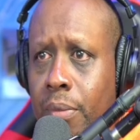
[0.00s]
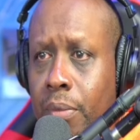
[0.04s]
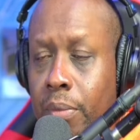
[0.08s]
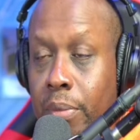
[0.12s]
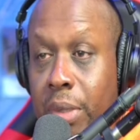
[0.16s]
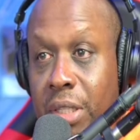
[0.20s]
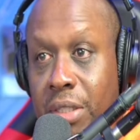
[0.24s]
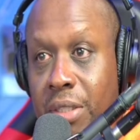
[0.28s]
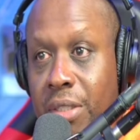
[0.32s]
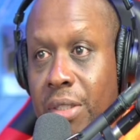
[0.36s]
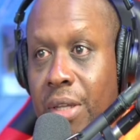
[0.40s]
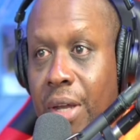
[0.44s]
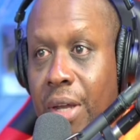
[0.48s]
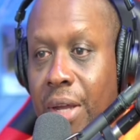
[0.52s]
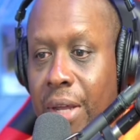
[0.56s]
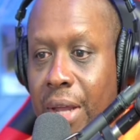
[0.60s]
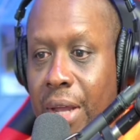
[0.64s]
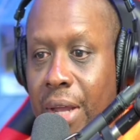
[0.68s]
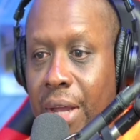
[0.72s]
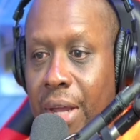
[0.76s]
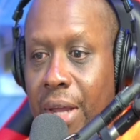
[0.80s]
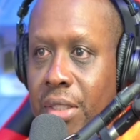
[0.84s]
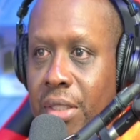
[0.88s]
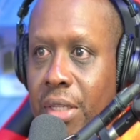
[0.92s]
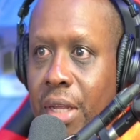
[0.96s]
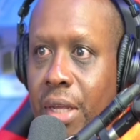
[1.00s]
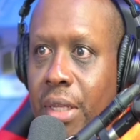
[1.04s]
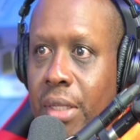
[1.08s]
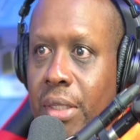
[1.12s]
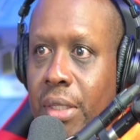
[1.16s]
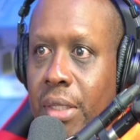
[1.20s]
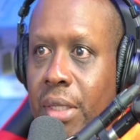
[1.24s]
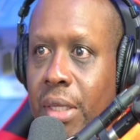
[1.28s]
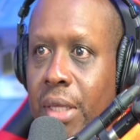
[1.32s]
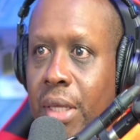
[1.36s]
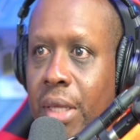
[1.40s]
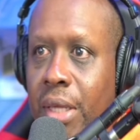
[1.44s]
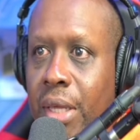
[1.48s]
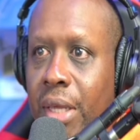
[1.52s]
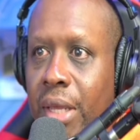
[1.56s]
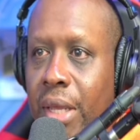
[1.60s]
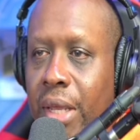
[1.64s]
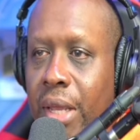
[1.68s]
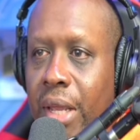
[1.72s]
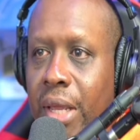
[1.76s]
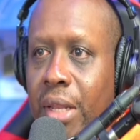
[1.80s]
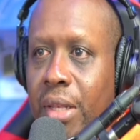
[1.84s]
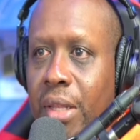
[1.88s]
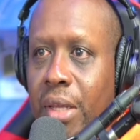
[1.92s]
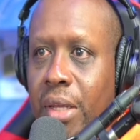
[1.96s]
been stuck, I should say,
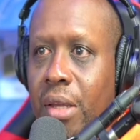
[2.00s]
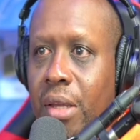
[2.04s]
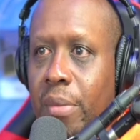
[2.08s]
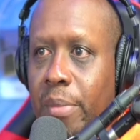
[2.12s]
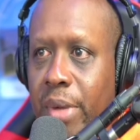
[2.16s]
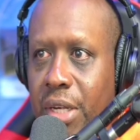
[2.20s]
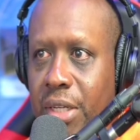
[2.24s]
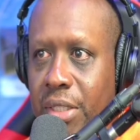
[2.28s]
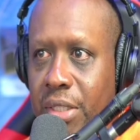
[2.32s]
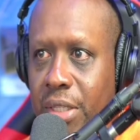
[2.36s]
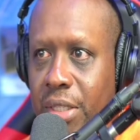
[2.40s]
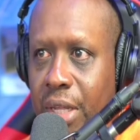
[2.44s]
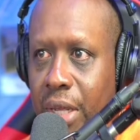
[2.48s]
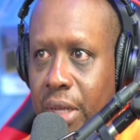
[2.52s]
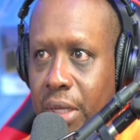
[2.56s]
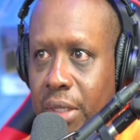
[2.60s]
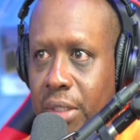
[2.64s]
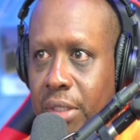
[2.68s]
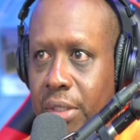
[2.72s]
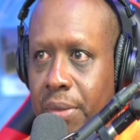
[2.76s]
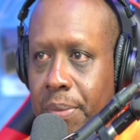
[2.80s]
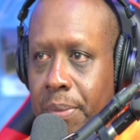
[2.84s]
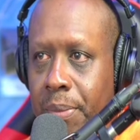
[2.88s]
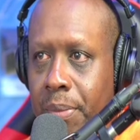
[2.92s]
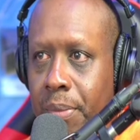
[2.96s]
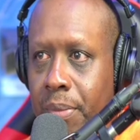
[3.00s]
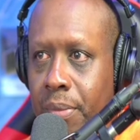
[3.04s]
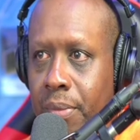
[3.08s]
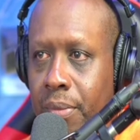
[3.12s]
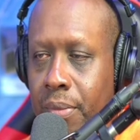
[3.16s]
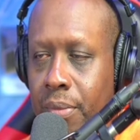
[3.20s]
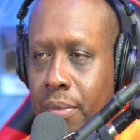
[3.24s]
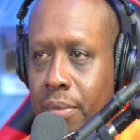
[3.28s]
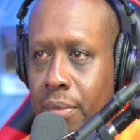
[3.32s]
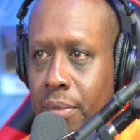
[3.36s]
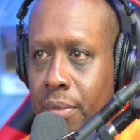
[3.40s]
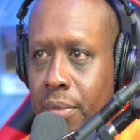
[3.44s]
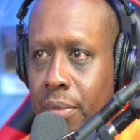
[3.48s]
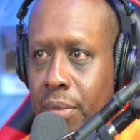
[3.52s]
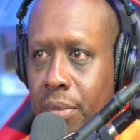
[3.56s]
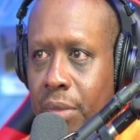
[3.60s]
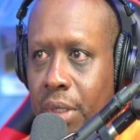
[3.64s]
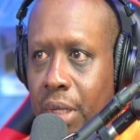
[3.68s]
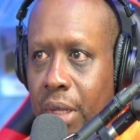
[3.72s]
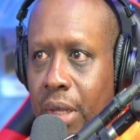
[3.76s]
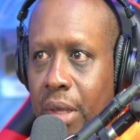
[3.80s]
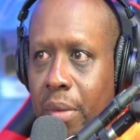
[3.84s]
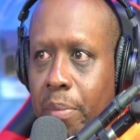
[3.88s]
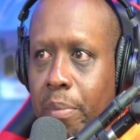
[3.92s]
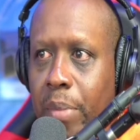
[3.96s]
in the committee stage.
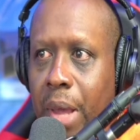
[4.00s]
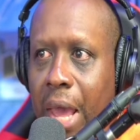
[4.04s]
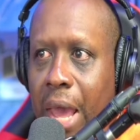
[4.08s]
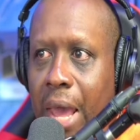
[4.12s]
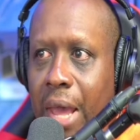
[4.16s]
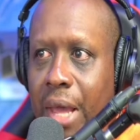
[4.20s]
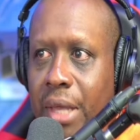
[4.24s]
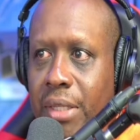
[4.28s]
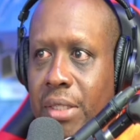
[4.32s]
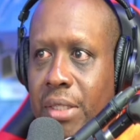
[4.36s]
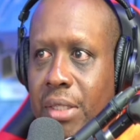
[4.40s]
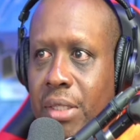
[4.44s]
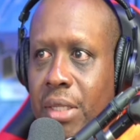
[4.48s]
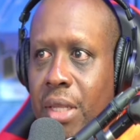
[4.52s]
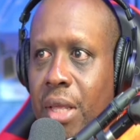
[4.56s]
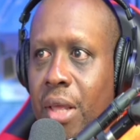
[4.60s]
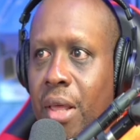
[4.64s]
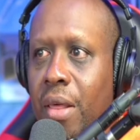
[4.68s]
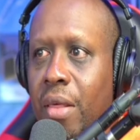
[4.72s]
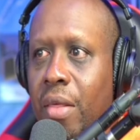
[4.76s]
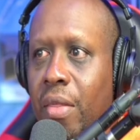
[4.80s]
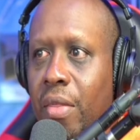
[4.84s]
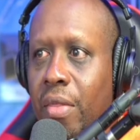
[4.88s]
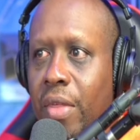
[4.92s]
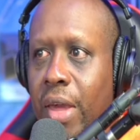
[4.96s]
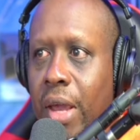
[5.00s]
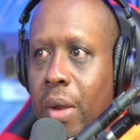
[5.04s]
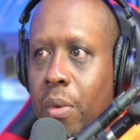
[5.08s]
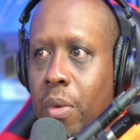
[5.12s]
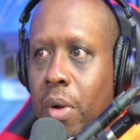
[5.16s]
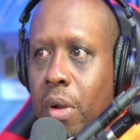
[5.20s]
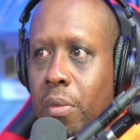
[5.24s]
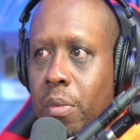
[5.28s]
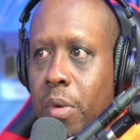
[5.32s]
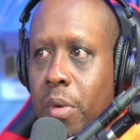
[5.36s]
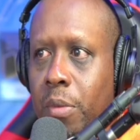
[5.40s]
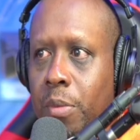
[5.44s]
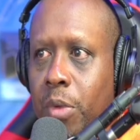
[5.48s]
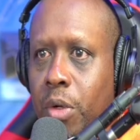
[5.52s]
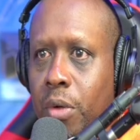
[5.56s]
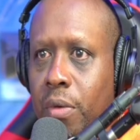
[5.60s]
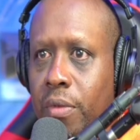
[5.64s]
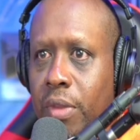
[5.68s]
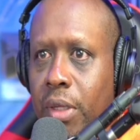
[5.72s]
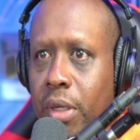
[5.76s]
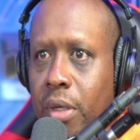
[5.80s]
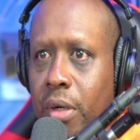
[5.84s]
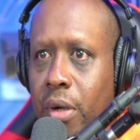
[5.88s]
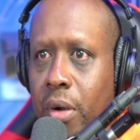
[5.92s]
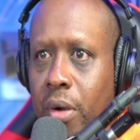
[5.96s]
If passed, they would
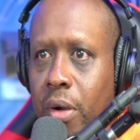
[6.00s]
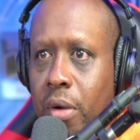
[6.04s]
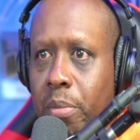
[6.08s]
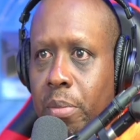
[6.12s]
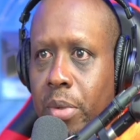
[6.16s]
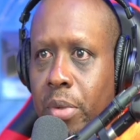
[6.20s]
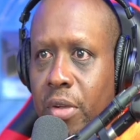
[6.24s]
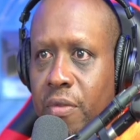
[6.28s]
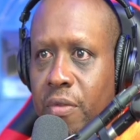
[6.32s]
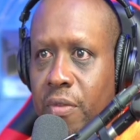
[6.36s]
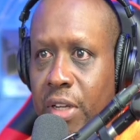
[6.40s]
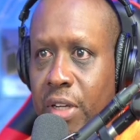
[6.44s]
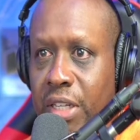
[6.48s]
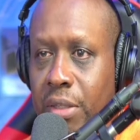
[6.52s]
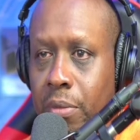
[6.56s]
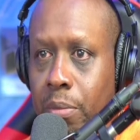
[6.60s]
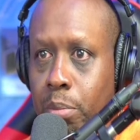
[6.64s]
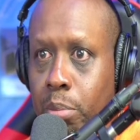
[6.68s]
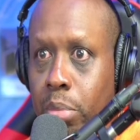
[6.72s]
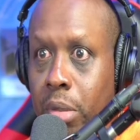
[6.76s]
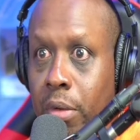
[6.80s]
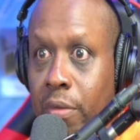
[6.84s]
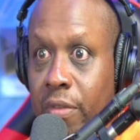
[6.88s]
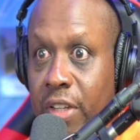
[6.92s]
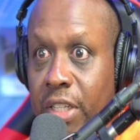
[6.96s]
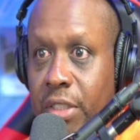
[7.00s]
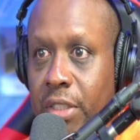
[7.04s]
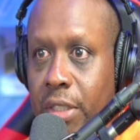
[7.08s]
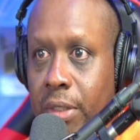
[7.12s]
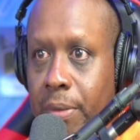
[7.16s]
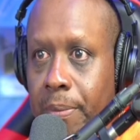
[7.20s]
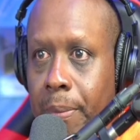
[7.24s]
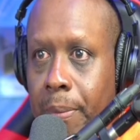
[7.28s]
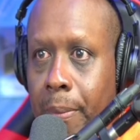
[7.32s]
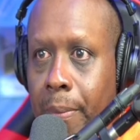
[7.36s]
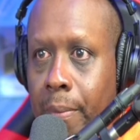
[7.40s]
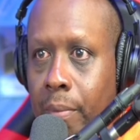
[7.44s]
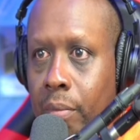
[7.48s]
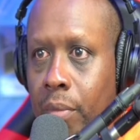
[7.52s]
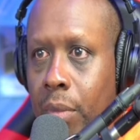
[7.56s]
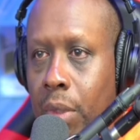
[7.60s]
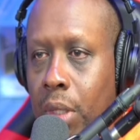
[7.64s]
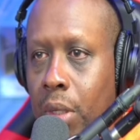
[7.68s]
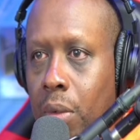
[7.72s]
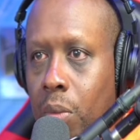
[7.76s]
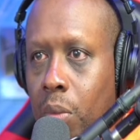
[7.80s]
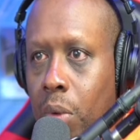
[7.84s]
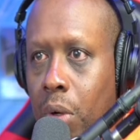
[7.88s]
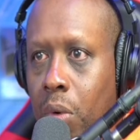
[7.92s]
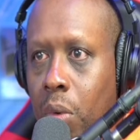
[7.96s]
remove the current provi provision
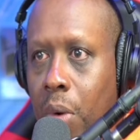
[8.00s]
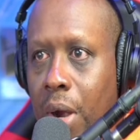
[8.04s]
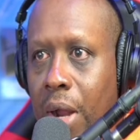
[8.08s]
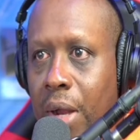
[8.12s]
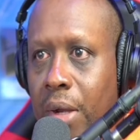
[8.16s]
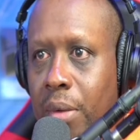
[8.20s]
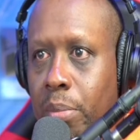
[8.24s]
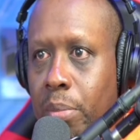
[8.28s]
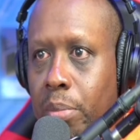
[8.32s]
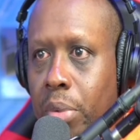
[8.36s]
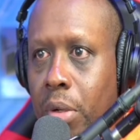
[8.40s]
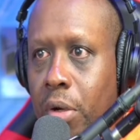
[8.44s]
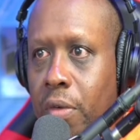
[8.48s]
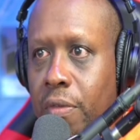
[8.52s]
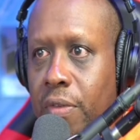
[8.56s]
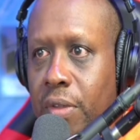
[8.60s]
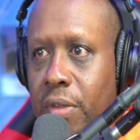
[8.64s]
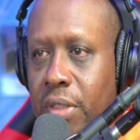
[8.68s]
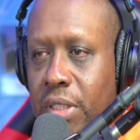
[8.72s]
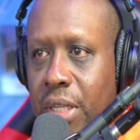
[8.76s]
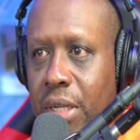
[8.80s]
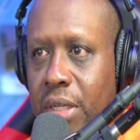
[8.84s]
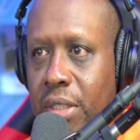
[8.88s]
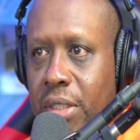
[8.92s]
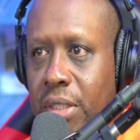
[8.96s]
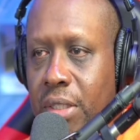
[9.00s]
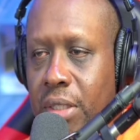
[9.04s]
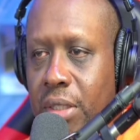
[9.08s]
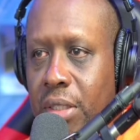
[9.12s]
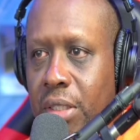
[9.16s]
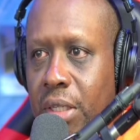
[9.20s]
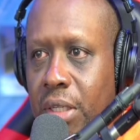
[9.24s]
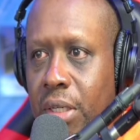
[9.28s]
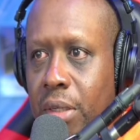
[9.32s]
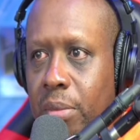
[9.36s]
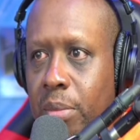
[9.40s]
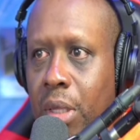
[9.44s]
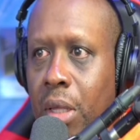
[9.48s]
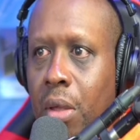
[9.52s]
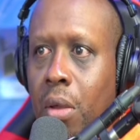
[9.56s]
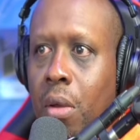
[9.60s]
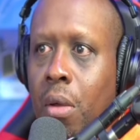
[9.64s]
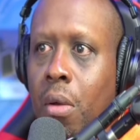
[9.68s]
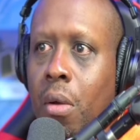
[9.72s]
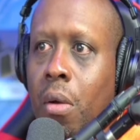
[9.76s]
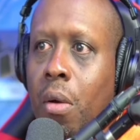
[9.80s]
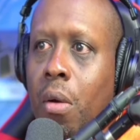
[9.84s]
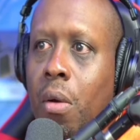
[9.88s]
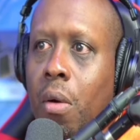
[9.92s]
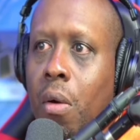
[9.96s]
requiring proof of citizenship
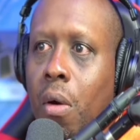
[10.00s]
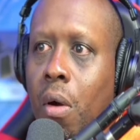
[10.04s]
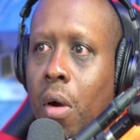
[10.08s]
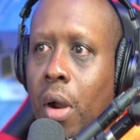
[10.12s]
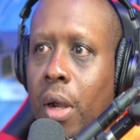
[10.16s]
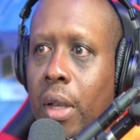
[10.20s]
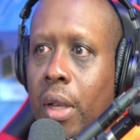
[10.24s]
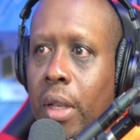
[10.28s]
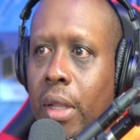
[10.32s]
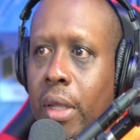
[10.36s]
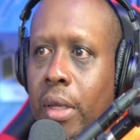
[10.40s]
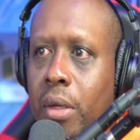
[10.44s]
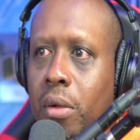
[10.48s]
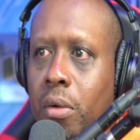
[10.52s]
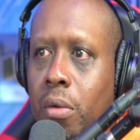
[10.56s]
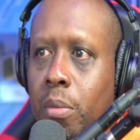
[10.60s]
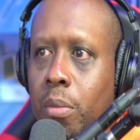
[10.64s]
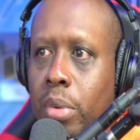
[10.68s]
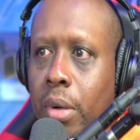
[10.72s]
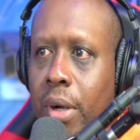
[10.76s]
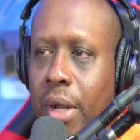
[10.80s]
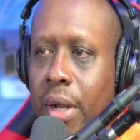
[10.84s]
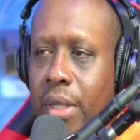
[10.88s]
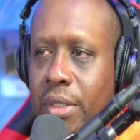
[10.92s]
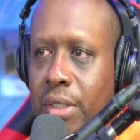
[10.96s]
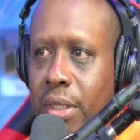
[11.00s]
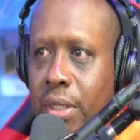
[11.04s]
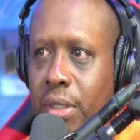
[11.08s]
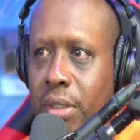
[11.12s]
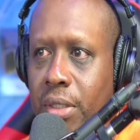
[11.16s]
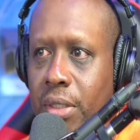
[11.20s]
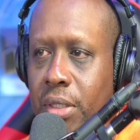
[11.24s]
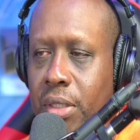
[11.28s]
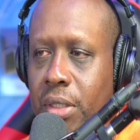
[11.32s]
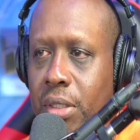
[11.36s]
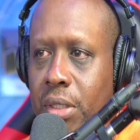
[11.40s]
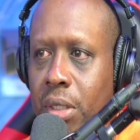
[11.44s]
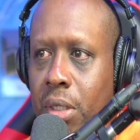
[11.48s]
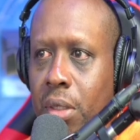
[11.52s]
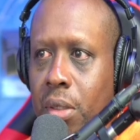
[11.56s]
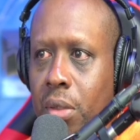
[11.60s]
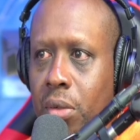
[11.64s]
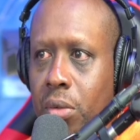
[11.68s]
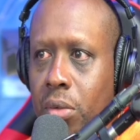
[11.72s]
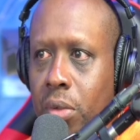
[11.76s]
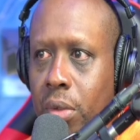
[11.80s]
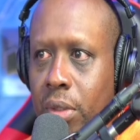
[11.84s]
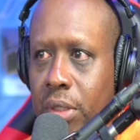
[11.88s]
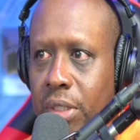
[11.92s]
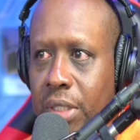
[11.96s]
or legal presence
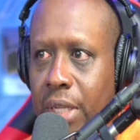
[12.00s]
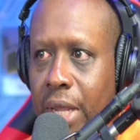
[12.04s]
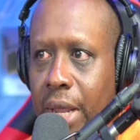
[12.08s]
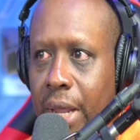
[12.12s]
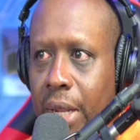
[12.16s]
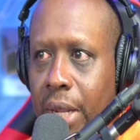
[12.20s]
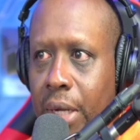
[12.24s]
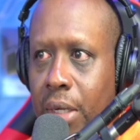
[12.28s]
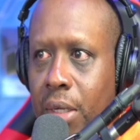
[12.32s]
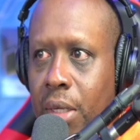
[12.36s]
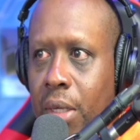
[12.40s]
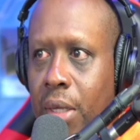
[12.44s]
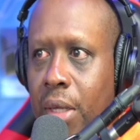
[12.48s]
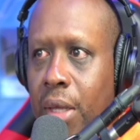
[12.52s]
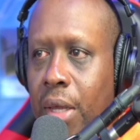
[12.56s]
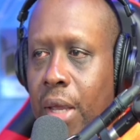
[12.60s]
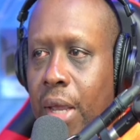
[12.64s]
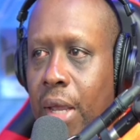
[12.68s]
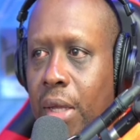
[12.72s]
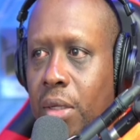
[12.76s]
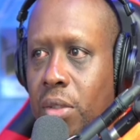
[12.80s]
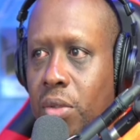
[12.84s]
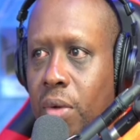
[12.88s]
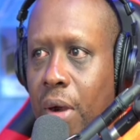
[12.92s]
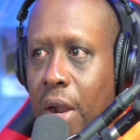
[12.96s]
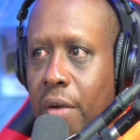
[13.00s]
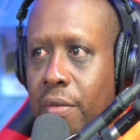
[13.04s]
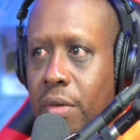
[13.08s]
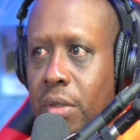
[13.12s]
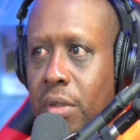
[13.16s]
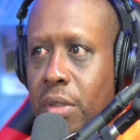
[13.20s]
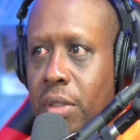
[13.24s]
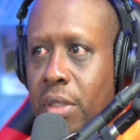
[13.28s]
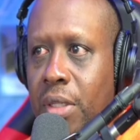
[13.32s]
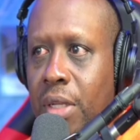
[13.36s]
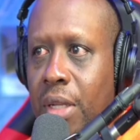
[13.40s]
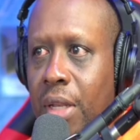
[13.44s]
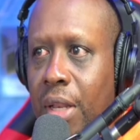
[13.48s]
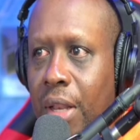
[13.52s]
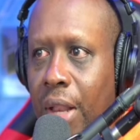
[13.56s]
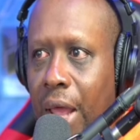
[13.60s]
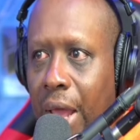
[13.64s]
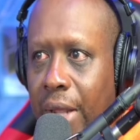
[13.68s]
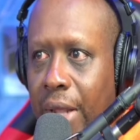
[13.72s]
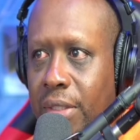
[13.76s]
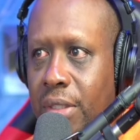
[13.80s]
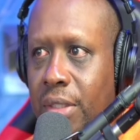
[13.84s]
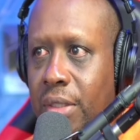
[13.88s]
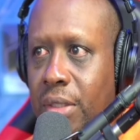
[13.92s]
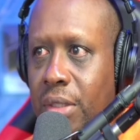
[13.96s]
to obtain a driver's
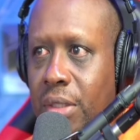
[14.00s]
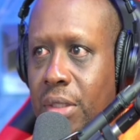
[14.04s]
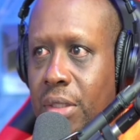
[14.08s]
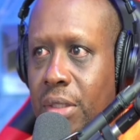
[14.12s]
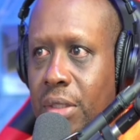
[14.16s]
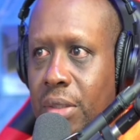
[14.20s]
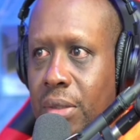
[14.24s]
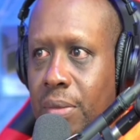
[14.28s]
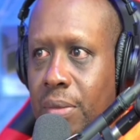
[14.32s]
license.